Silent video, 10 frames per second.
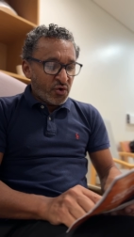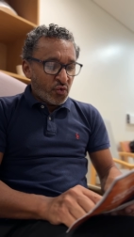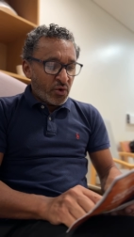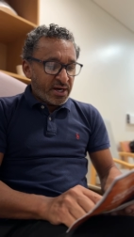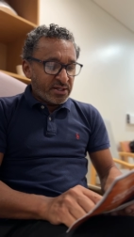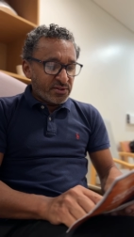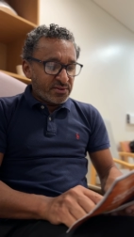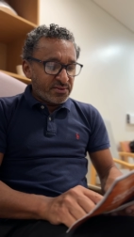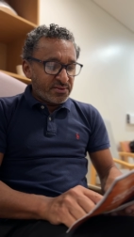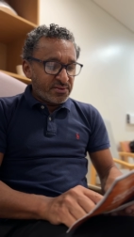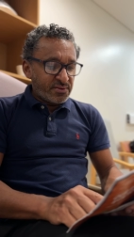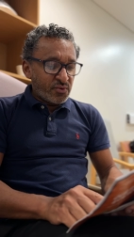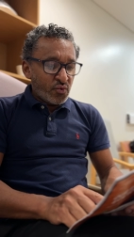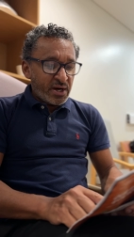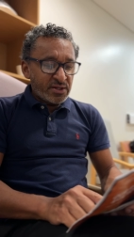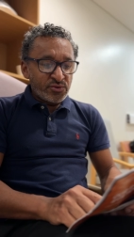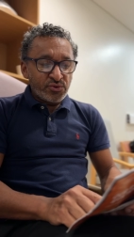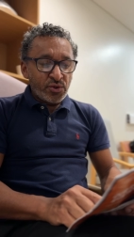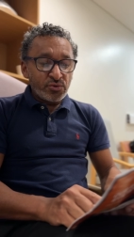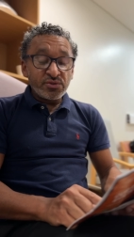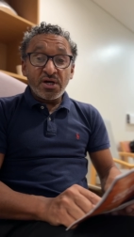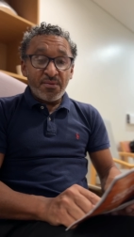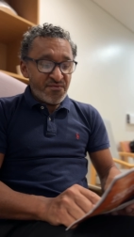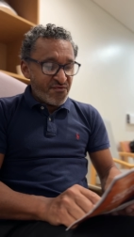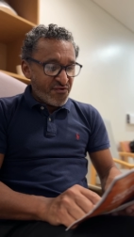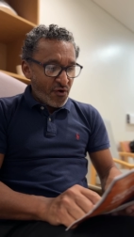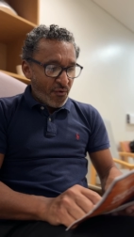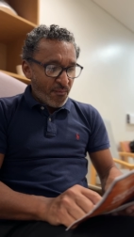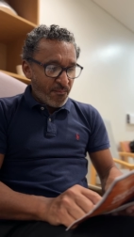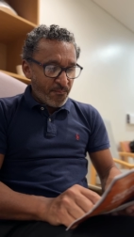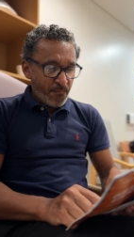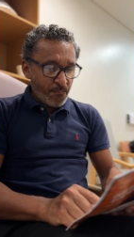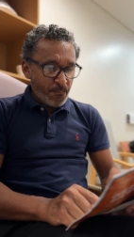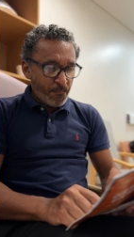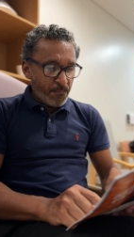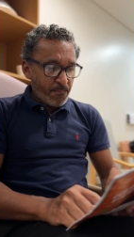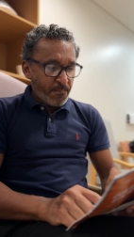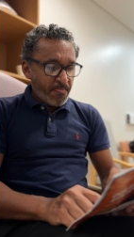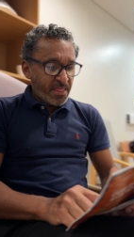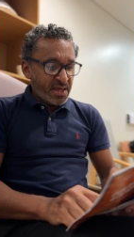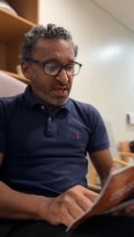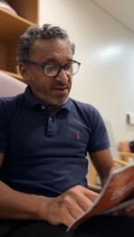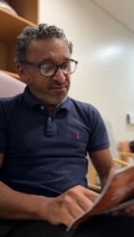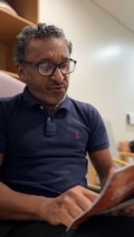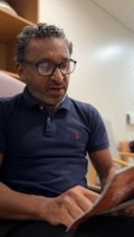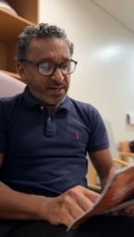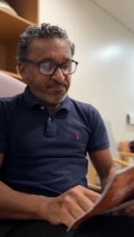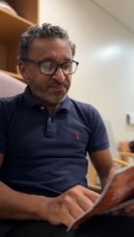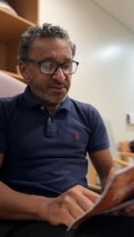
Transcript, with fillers: Where where do those come from? Everywhere.